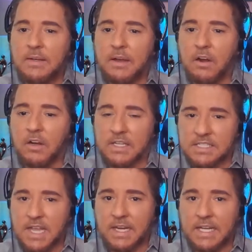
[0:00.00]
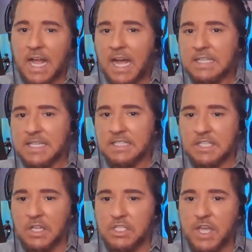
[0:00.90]
our exciting content
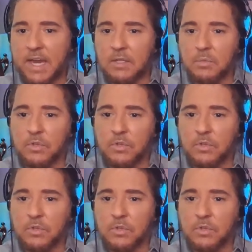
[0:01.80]
on the channel.